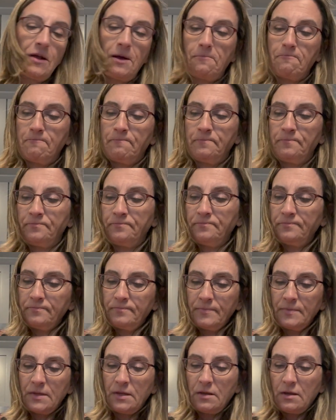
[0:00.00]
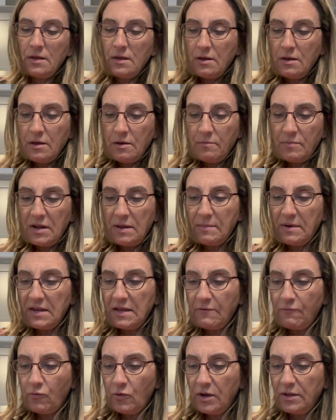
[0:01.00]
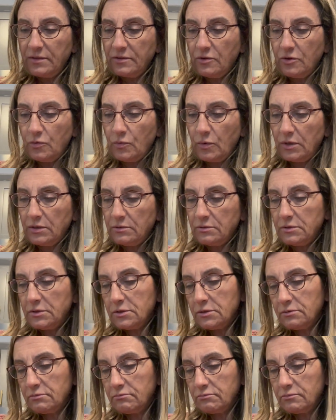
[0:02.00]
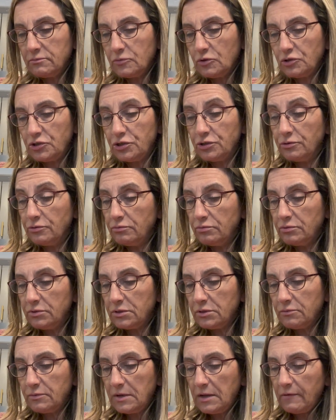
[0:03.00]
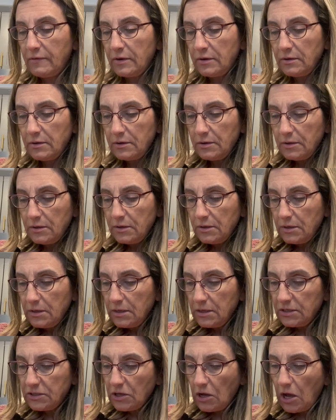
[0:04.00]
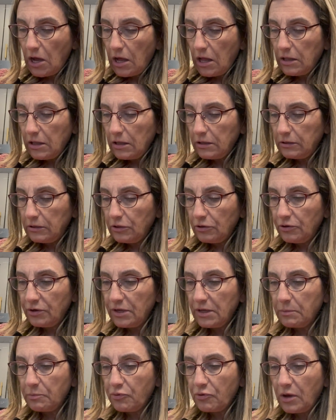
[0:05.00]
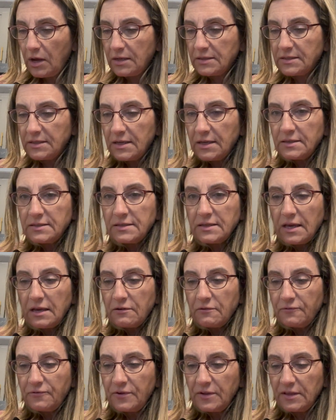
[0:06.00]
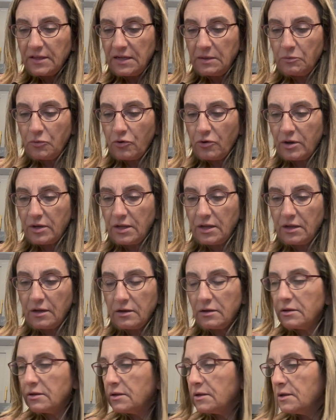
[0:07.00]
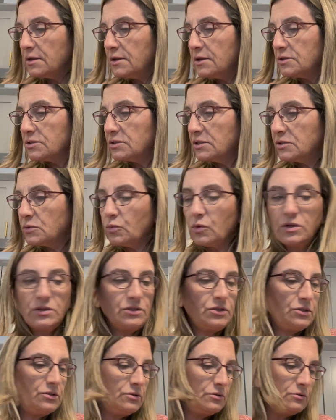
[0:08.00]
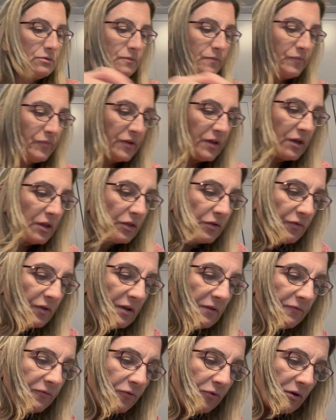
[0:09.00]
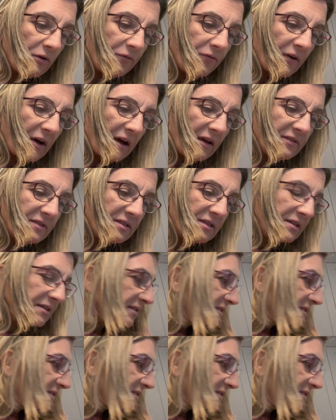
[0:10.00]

up. But I might have one good one, so, or two, so whatever. It's all a learning process. I don't feel any more in here. So it's 1, 2, 3, 4, 5, 6,